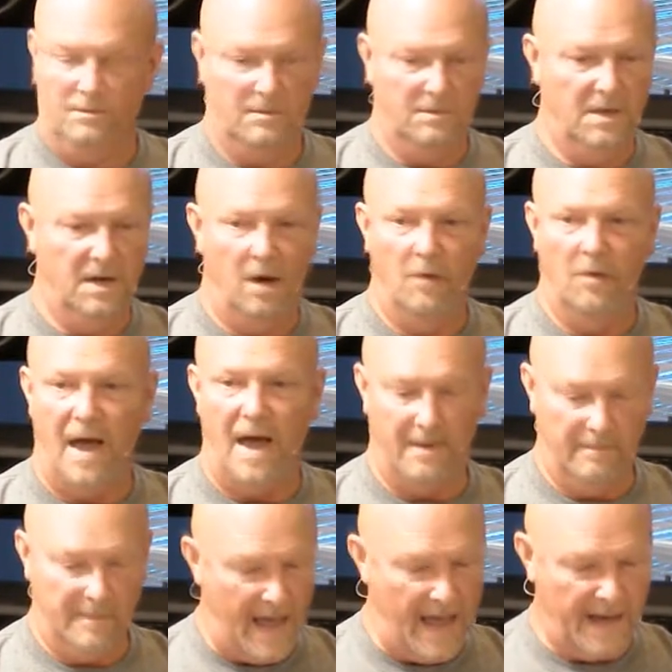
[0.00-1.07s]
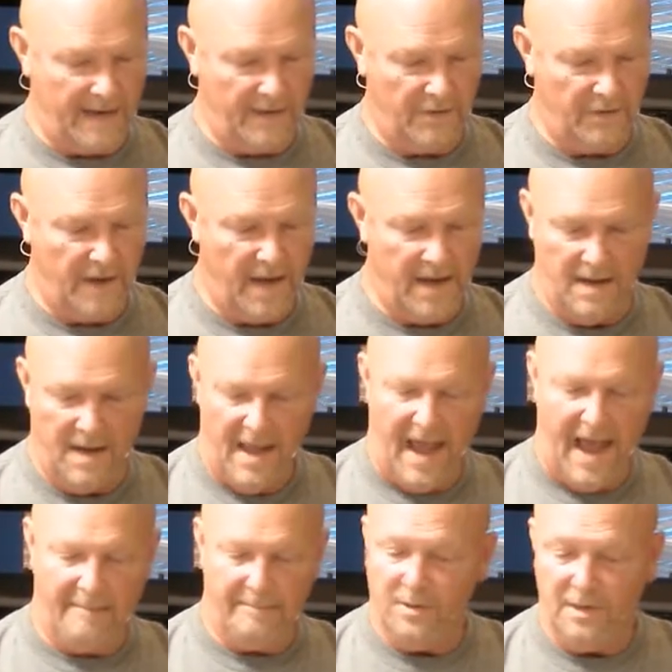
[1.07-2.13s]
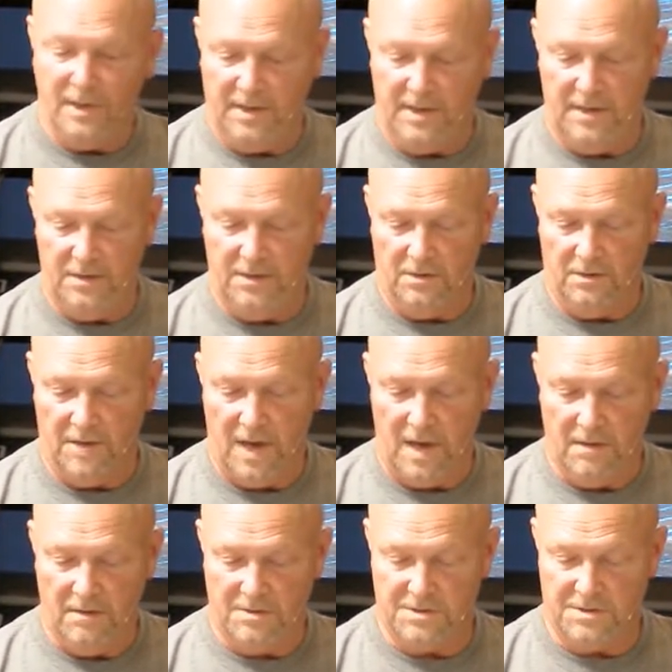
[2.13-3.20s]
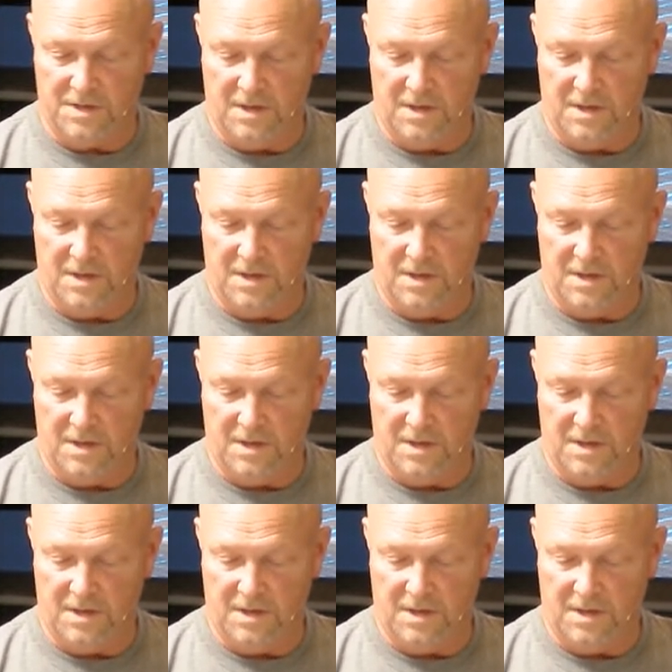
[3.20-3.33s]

you know, how to how to create. I put in your notes.